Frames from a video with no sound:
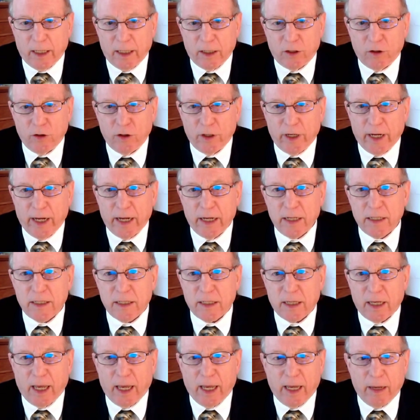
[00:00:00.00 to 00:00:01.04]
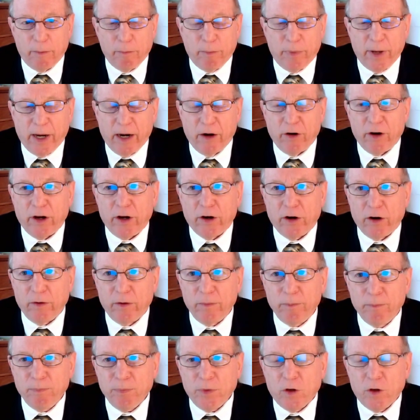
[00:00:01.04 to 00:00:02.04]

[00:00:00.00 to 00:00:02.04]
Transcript: creates a barrier